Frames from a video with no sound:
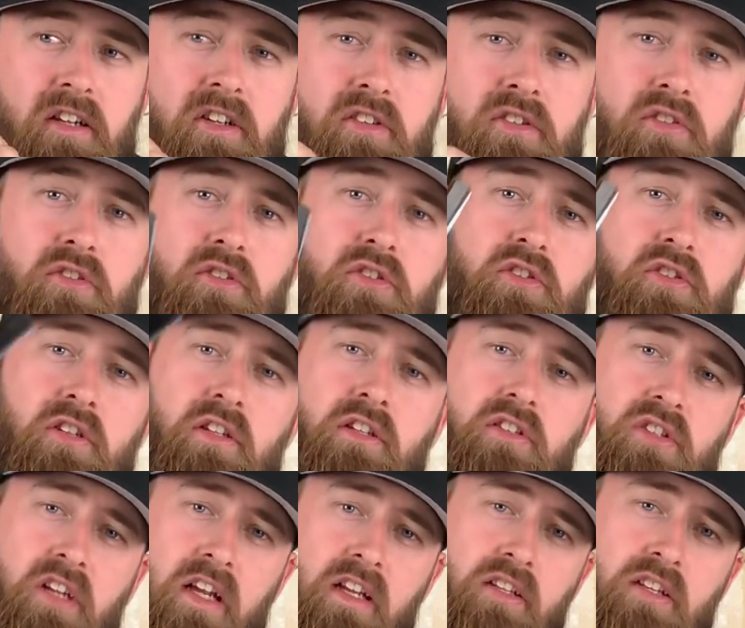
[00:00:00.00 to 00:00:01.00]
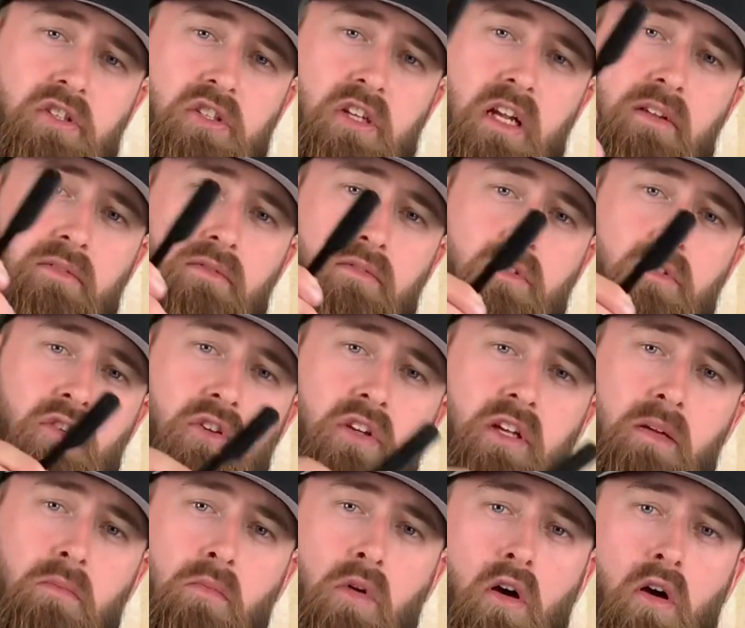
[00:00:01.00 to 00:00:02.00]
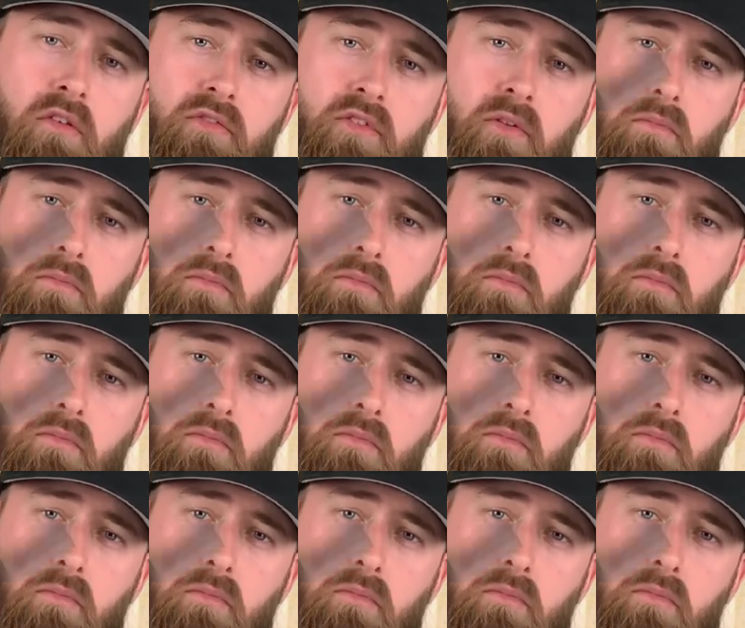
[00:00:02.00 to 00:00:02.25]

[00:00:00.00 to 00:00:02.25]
So just take the shaving cream off